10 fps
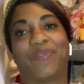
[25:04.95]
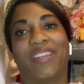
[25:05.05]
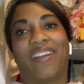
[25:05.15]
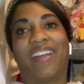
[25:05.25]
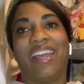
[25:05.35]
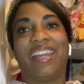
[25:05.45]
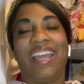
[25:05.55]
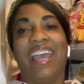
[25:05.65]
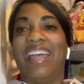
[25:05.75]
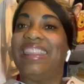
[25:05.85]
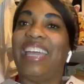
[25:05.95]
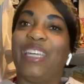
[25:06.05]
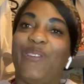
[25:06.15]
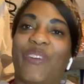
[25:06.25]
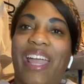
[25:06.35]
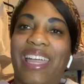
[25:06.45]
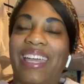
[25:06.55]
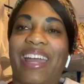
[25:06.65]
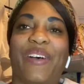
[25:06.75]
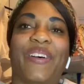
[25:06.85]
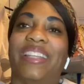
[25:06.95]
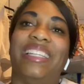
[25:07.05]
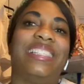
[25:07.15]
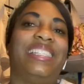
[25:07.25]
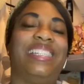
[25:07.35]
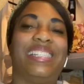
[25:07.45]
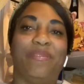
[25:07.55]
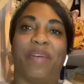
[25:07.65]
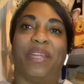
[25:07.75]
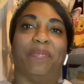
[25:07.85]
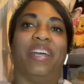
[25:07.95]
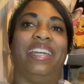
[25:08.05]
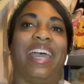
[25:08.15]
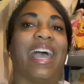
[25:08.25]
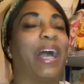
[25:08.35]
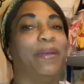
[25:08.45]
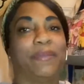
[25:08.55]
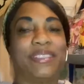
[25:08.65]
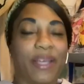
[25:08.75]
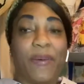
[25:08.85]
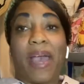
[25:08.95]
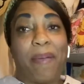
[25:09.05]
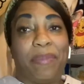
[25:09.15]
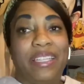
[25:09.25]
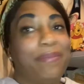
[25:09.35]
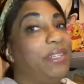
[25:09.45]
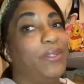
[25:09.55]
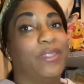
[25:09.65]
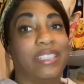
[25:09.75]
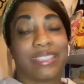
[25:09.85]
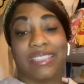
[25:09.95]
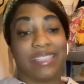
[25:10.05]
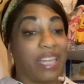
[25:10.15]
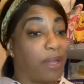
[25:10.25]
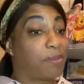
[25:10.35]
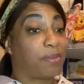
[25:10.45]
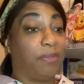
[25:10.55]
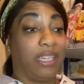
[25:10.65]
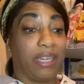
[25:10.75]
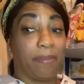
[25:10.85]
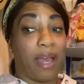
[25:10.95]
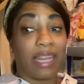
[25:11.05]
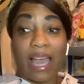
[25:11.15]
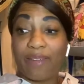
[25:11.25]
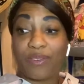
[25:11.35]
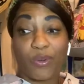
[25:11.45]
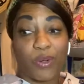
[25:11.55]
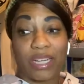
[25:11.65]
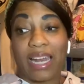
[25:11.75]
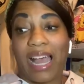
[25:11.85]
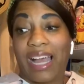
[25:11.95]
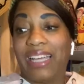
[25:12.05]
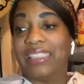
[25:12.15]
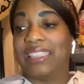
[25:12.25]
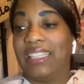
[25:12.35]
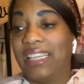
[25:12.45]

All right. Thank you for hanging out on this Disney Money Monday. I am so happy to be doing this because it helps me get my life and organized.